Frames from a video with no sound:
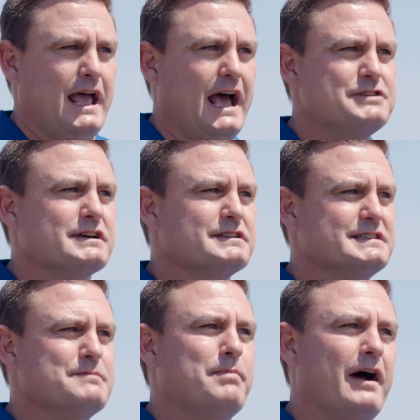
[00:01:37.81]
As you can
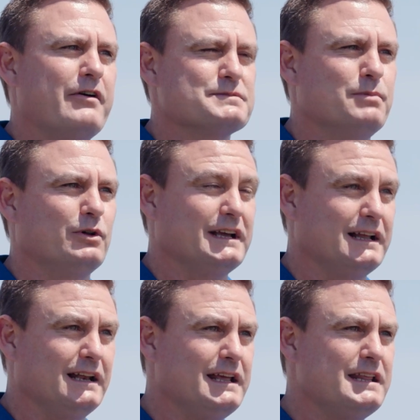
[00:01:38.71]
see, Bayer is building
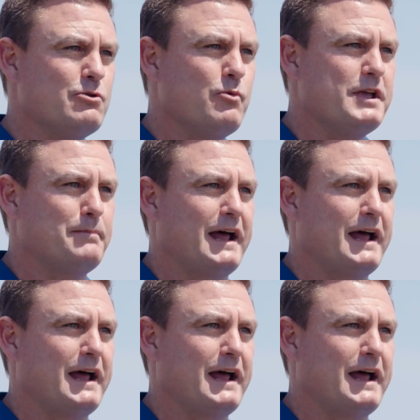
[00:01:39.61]
a leading wheat